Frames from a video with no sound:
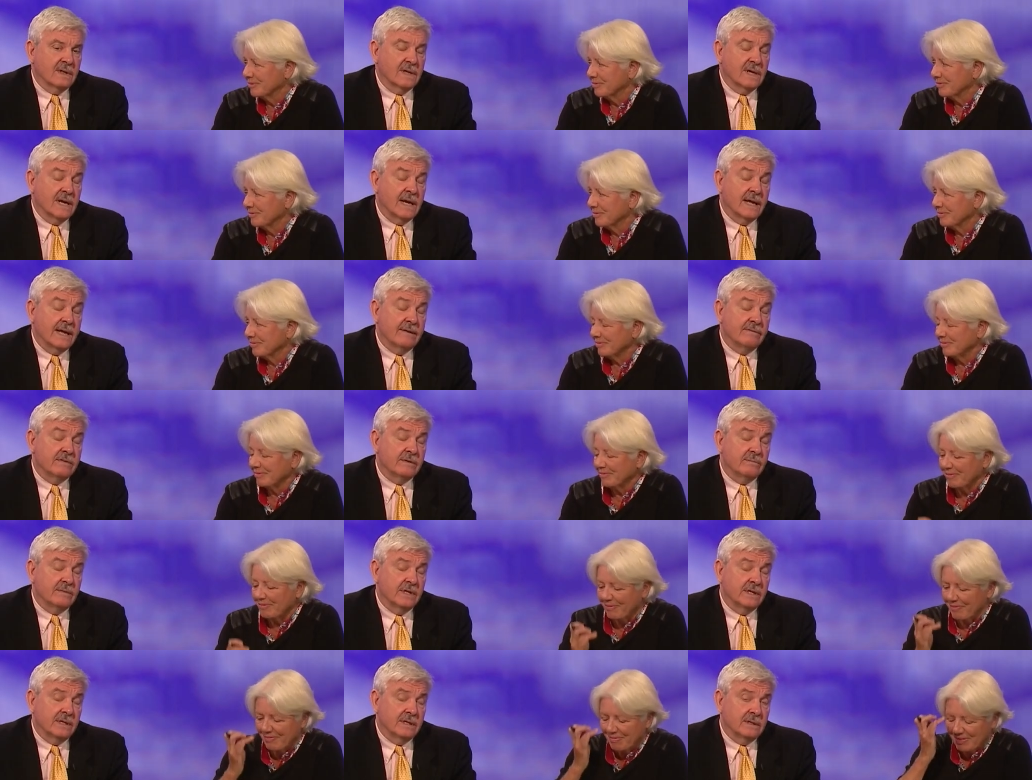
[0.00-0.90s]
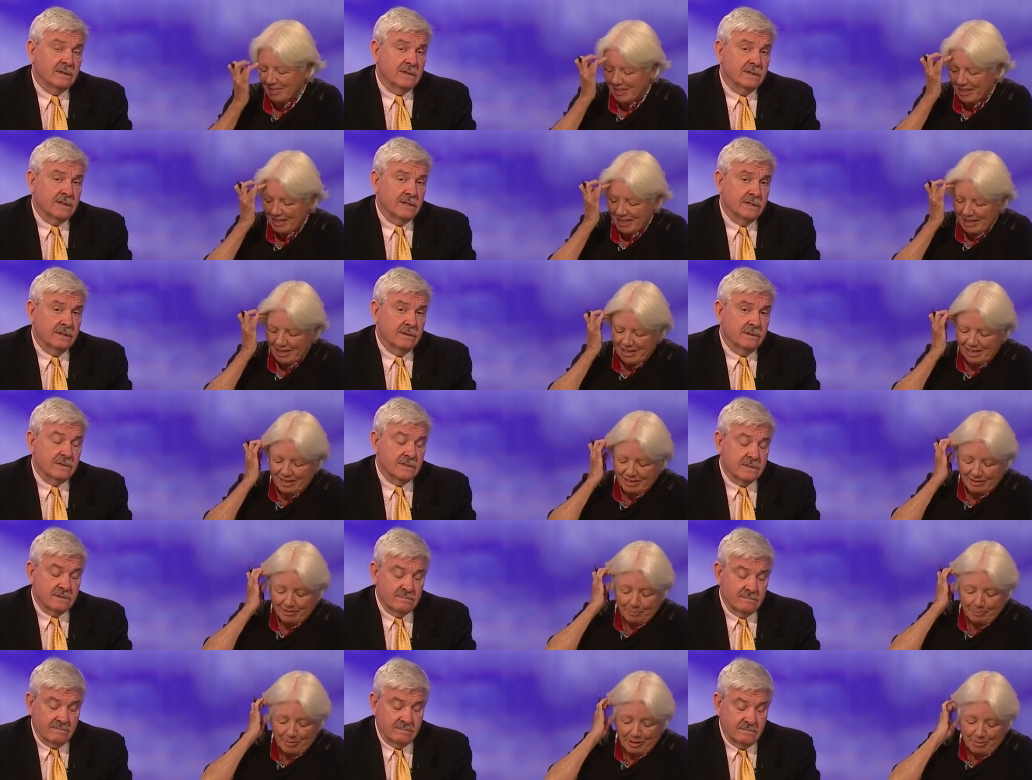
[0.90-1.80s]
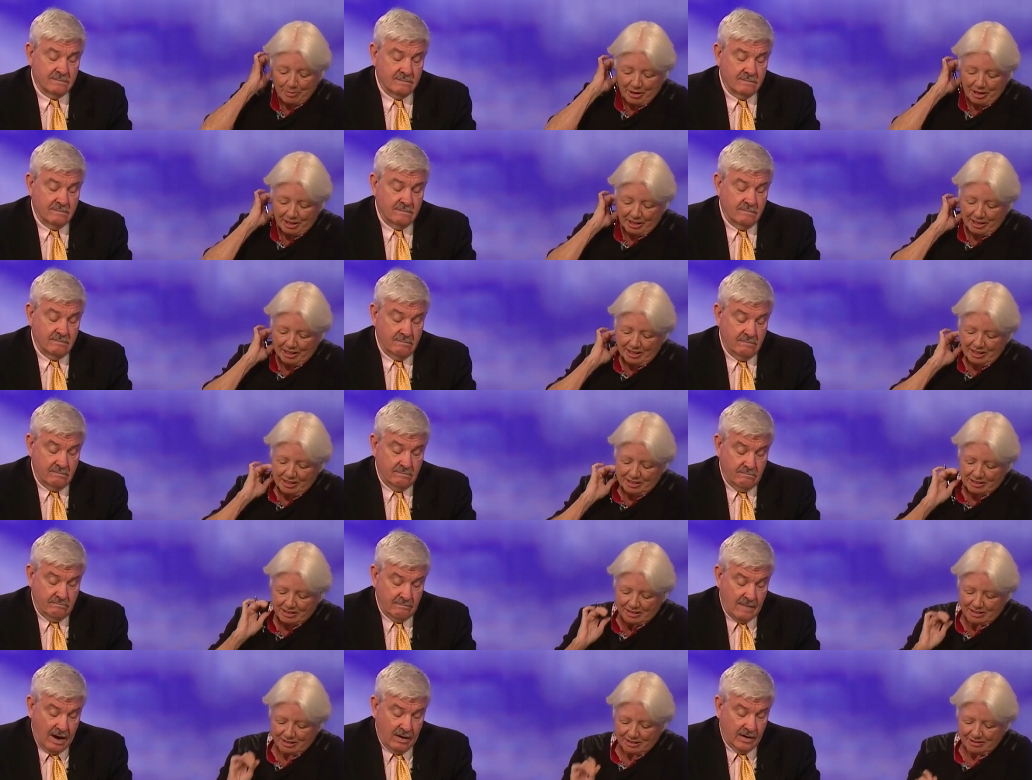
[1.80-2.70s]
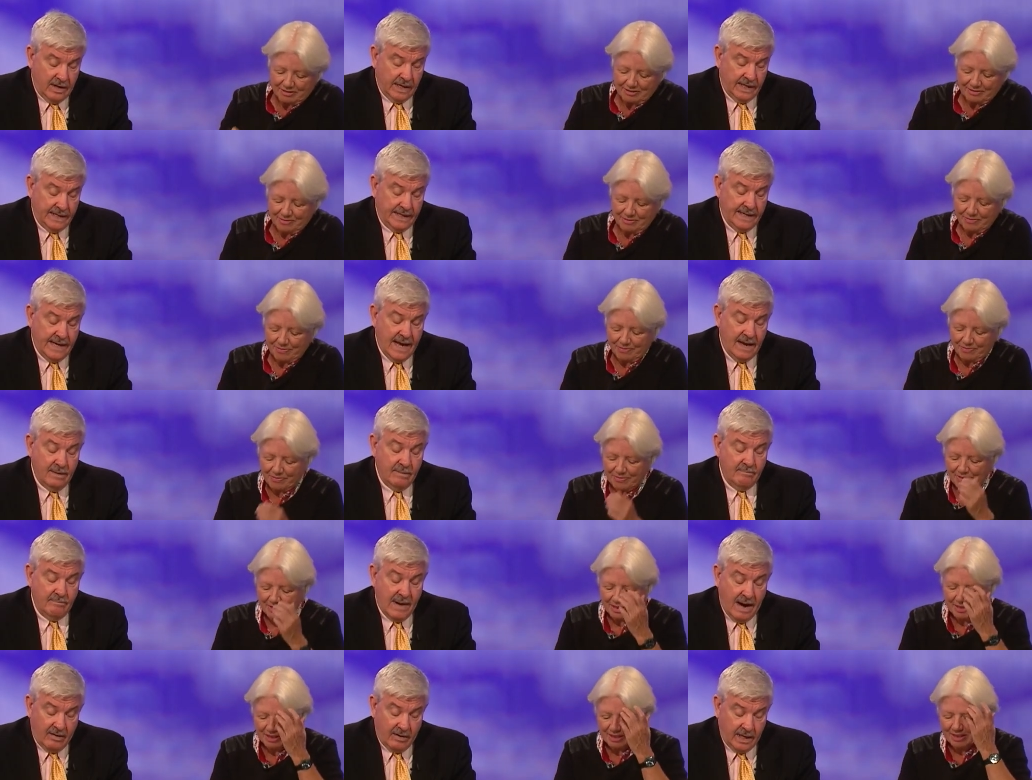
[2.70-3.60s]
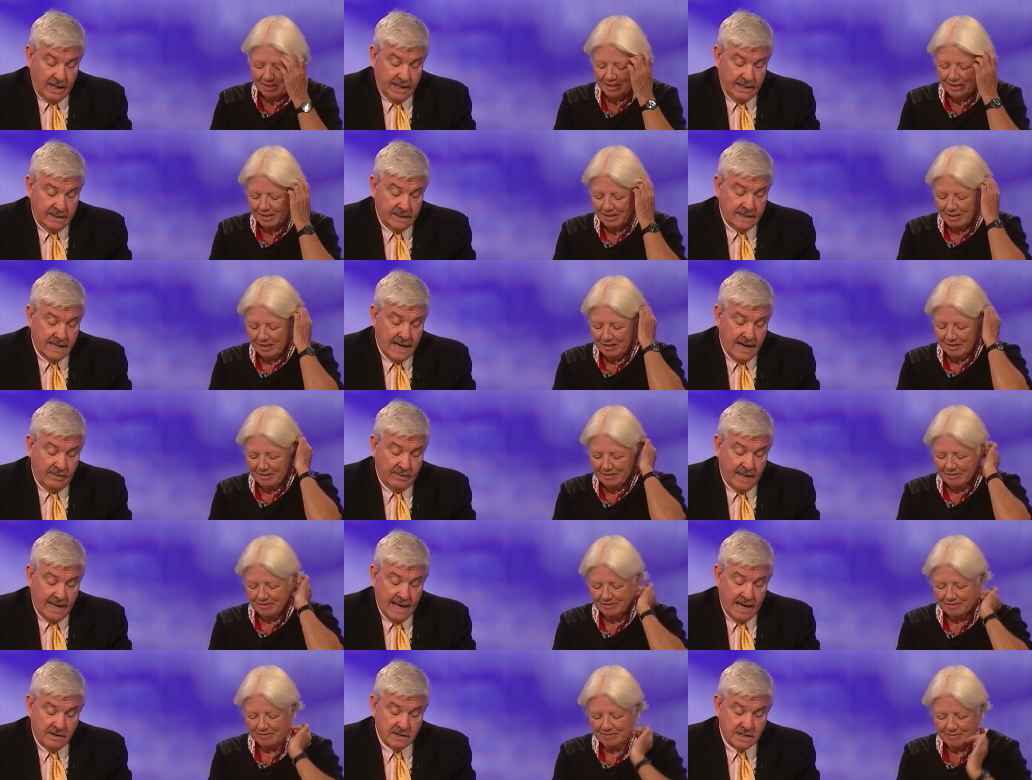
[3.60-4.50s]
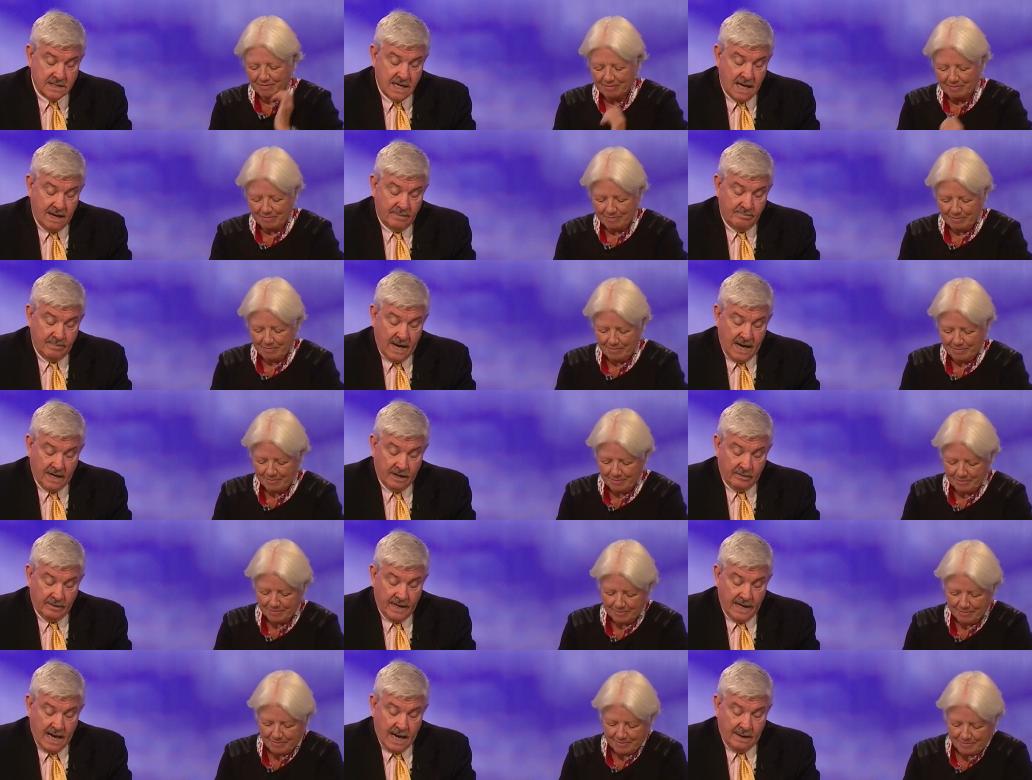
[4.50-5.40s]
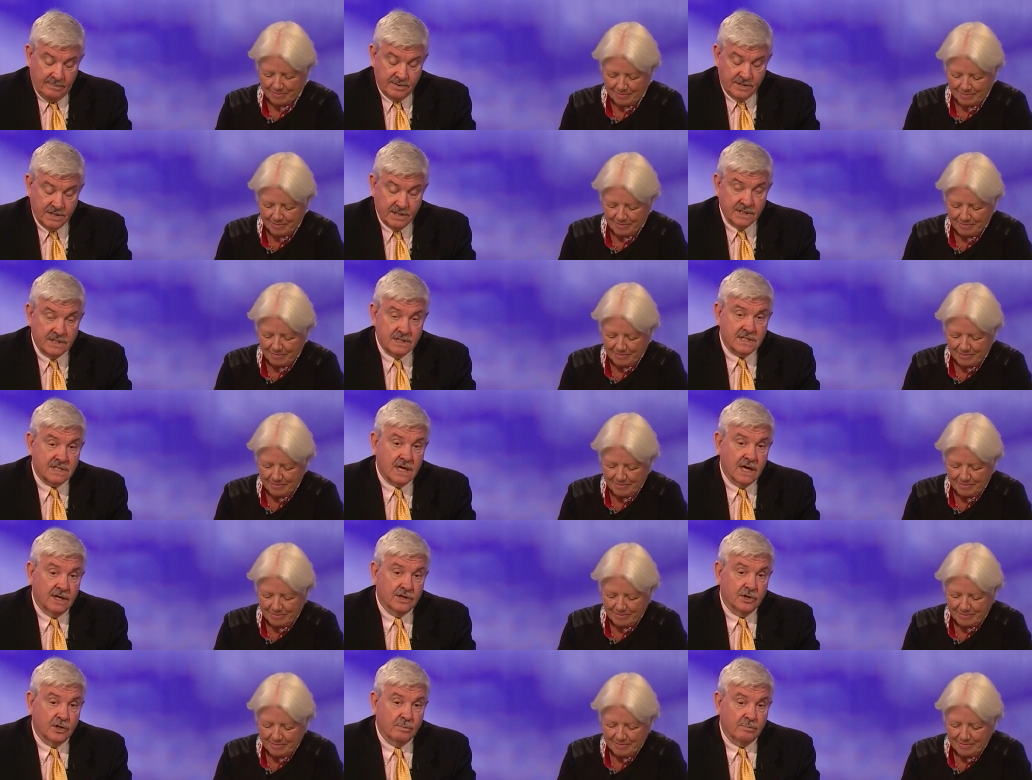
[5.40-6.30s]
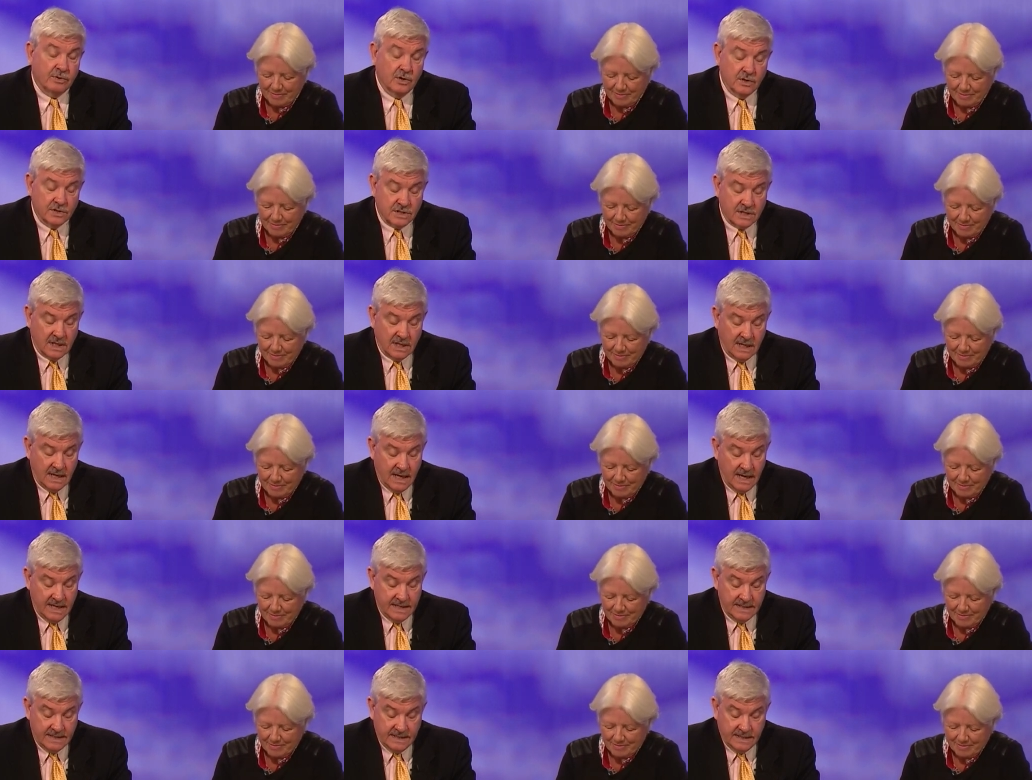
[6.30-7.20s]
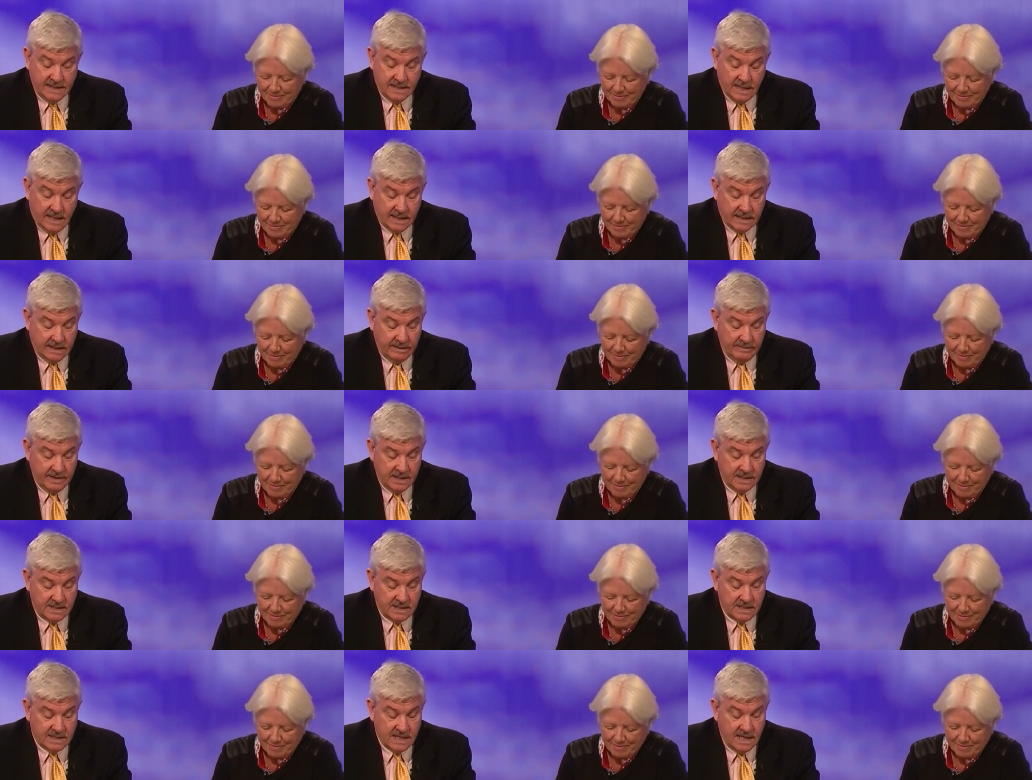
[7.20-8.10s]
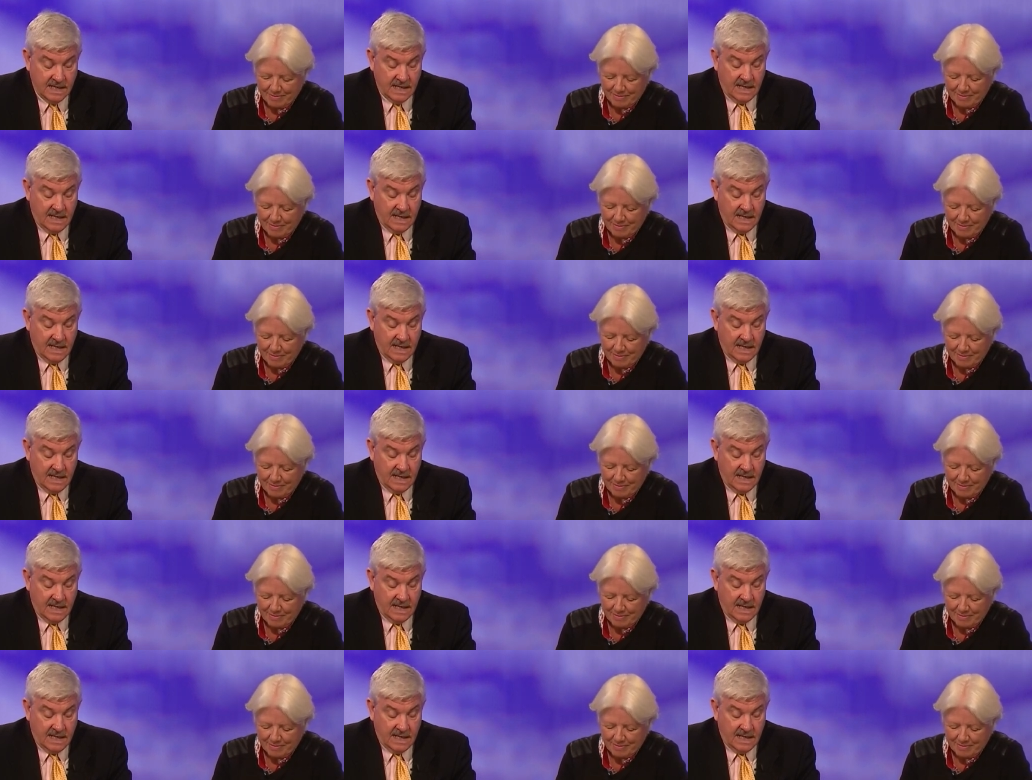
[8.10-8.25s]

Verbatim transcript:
Speaker 1: Can I give them a little good news? Be my guest. Maryland, Maryland now allows non binary options on your personal ID documents.